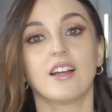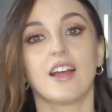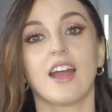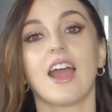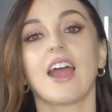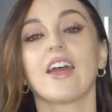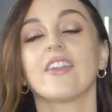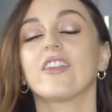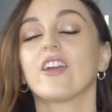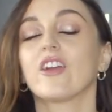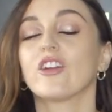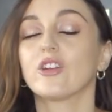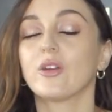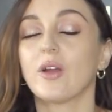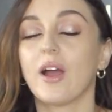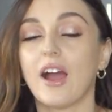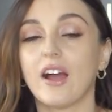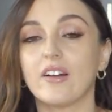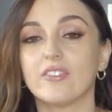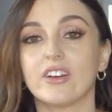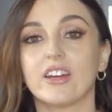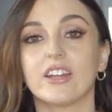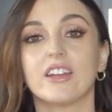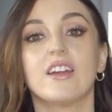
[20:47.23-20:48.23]
And there you
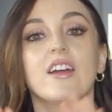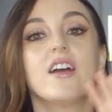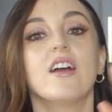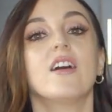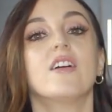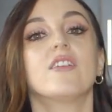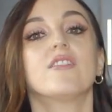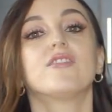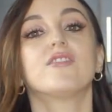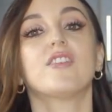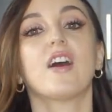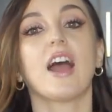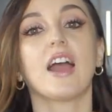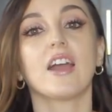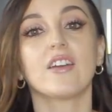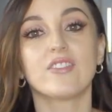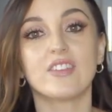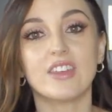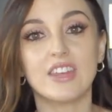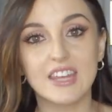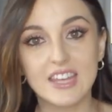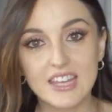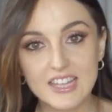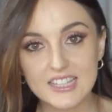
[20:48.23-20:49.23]
have it. 5
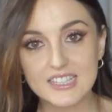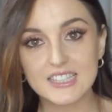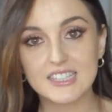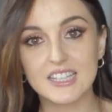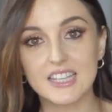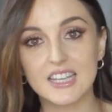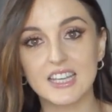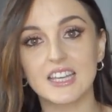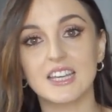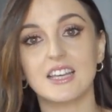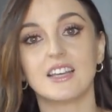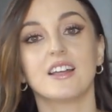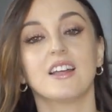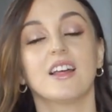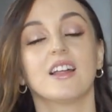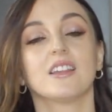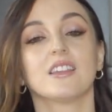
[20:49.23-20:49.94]
easy